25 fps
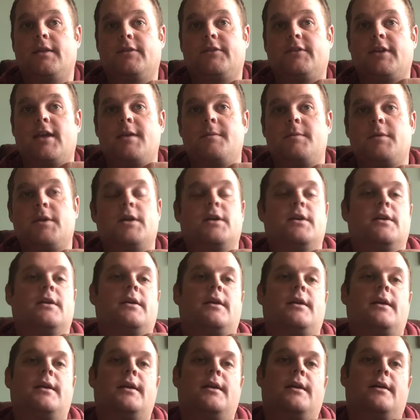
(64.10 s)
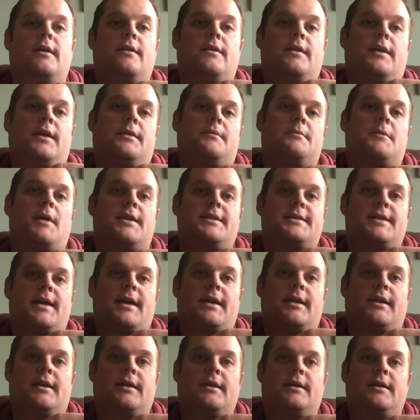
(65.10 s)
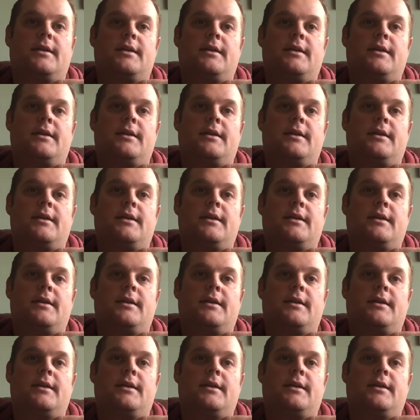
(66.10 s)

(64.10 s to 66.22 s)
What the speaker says: same year that Montana